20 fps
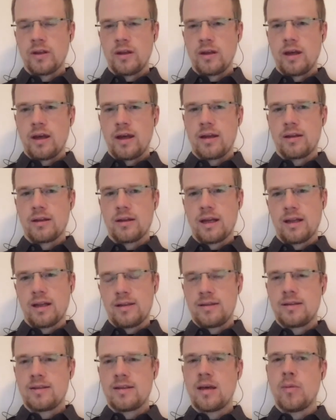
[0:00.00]
And this
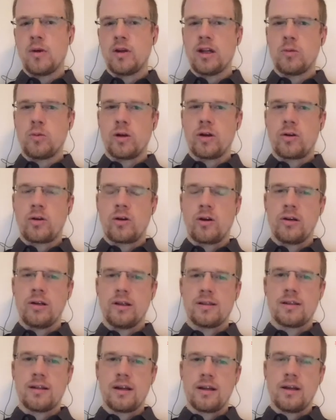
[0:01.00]
is something that we're currently
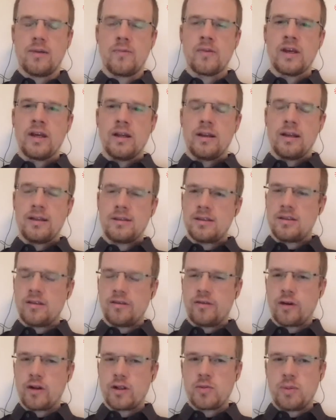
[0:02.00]
studying. This is the
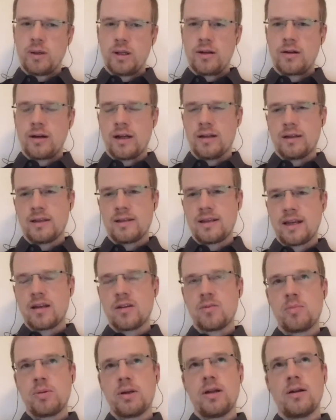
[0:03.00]
first pillar. And the
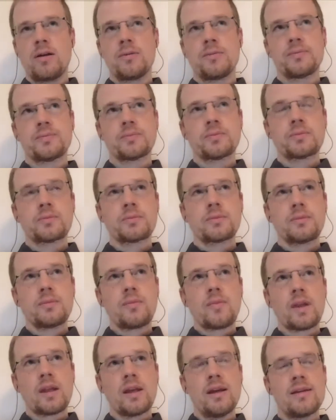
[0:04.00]
second pillar
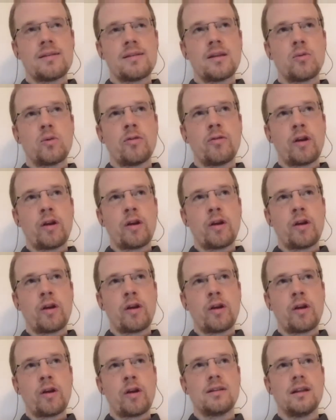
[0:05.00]
is that we're very
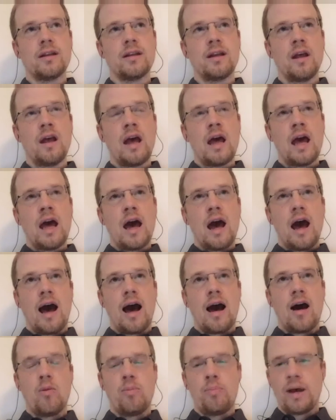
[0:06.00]
interested in
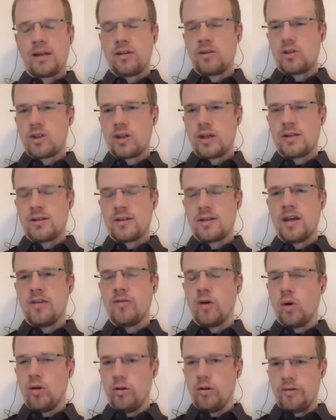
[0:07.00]
how pathogens evolve.